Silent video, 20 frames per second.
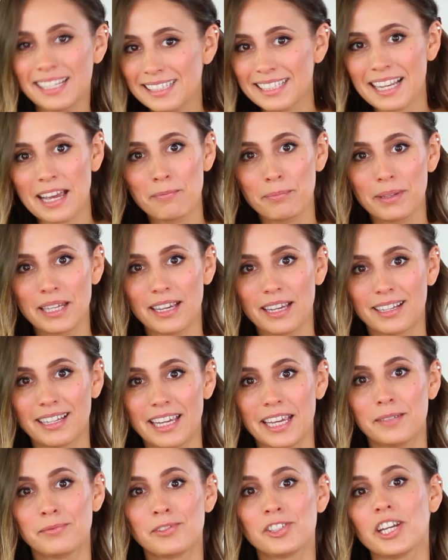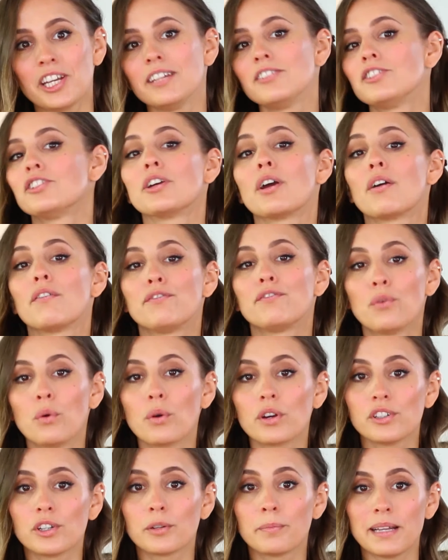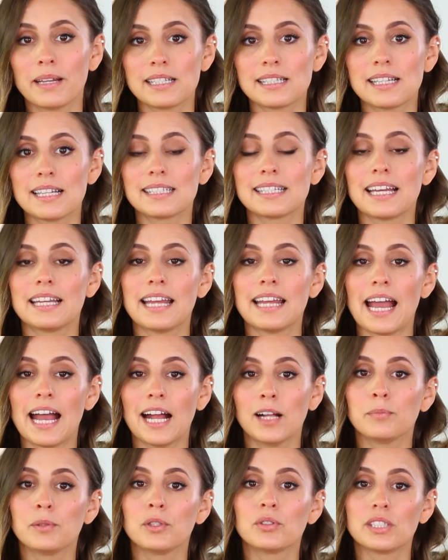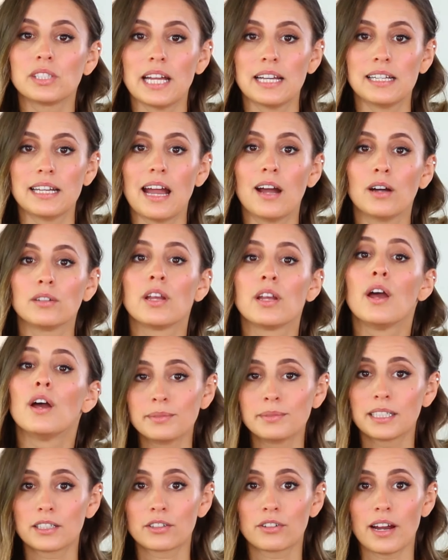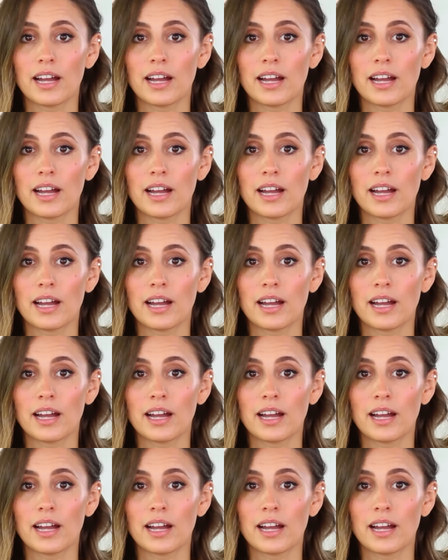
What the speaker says: This can be a game changer for your business and help you stand out from the